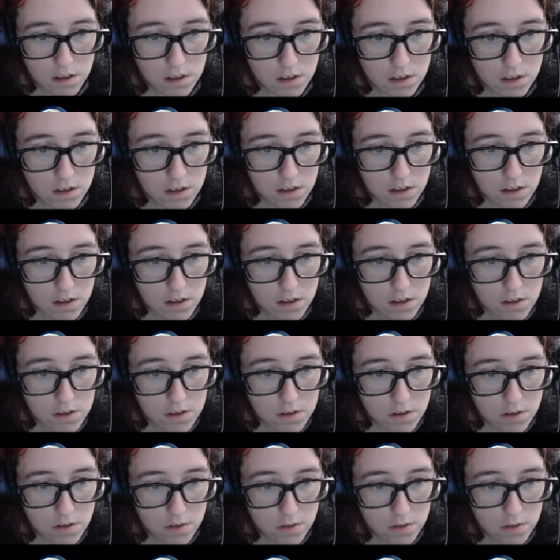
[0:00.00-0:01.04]
Uh,
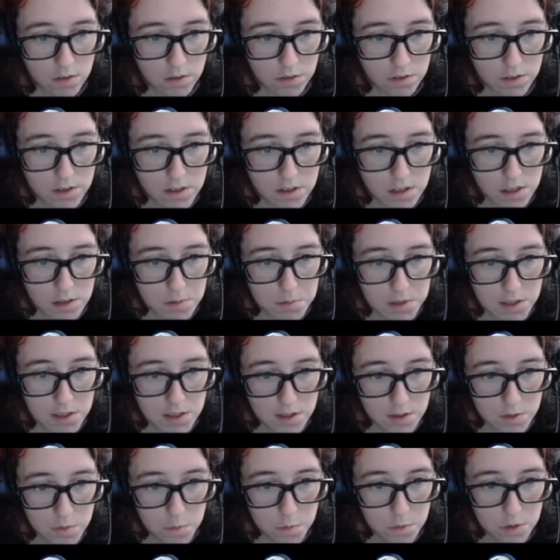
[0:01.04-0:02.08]
circle, this needs to be a
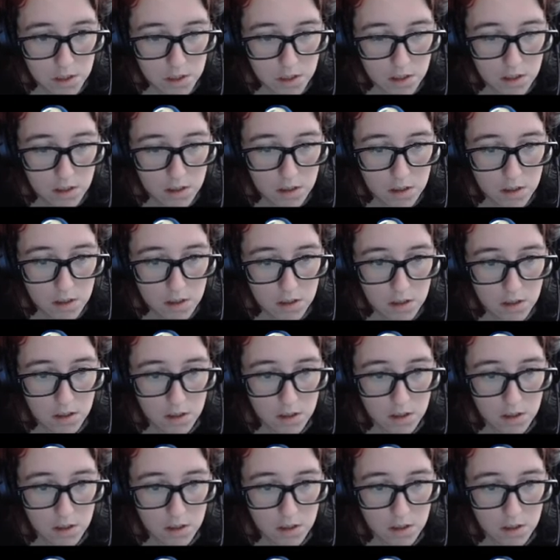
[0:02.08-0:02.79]
square.